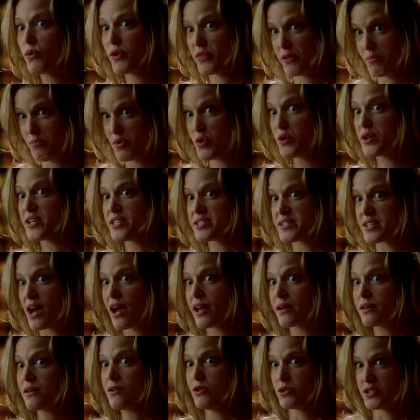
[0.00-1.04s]
With the moody
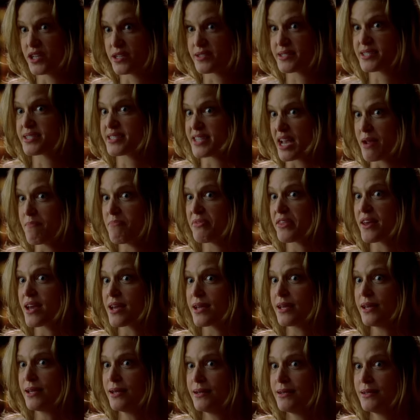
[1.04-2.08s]
son who does the same
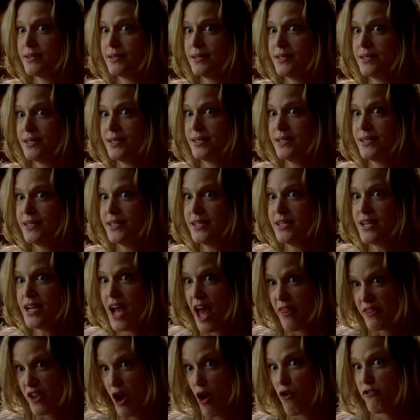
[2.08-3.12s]
thing
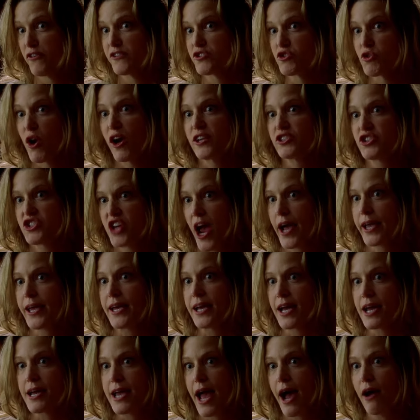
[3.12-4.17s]
and the overdrawn
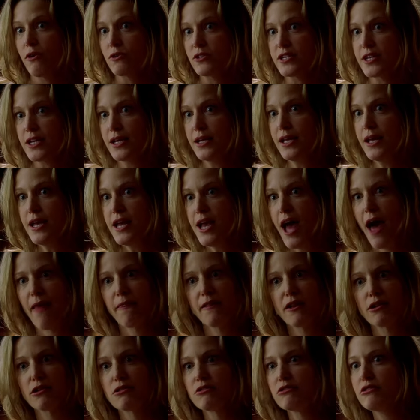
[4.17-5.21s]
checking account
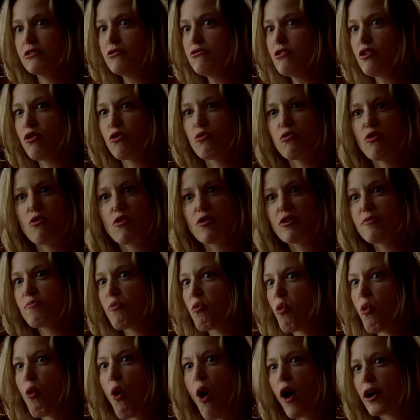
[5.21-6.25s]
and the
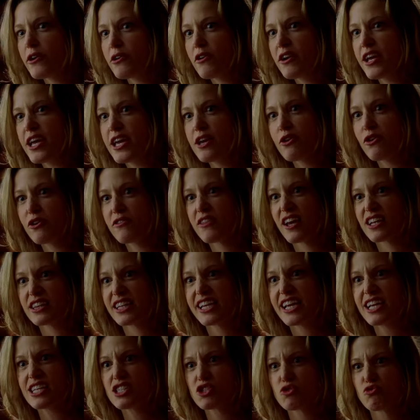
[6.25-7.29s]
lukewarm water heater
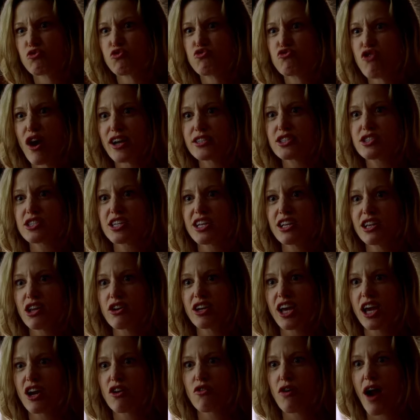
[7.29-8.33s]
that leaks
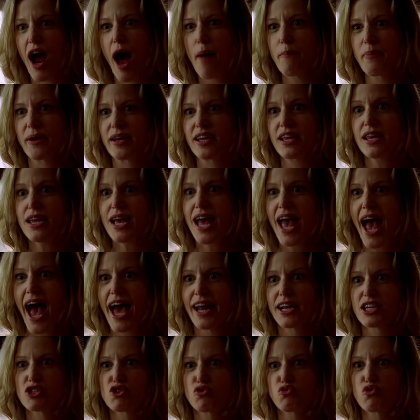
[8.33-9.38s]
rusty-looking crap and
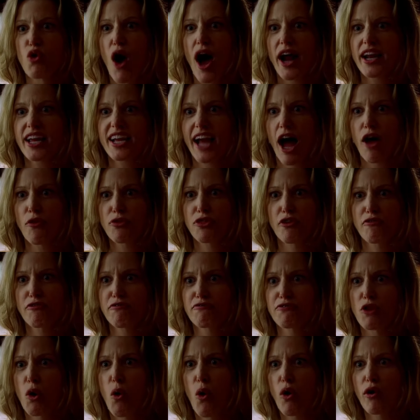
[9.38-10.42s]
is rotting out the
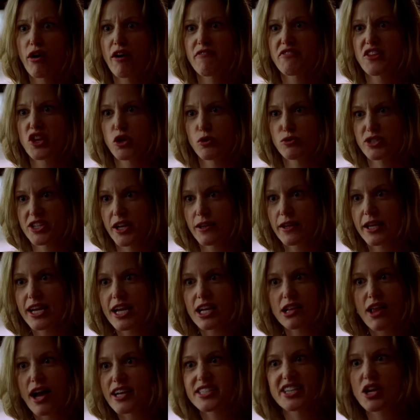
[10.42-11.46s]
floor of the
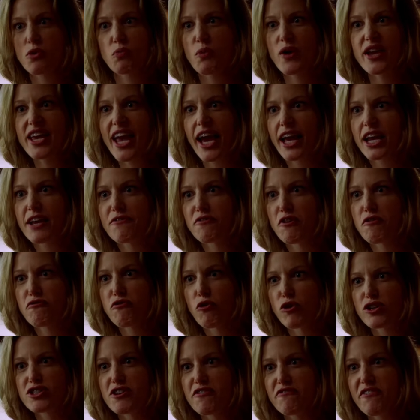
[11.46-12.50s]
utility closet and we can't even
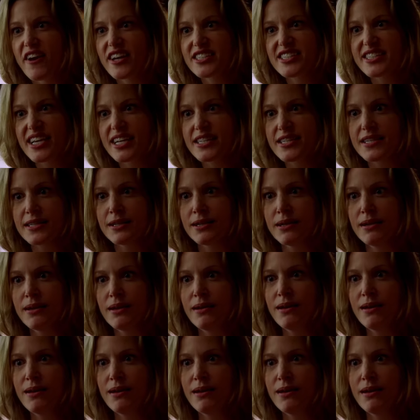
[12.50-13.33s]
afford to fix it.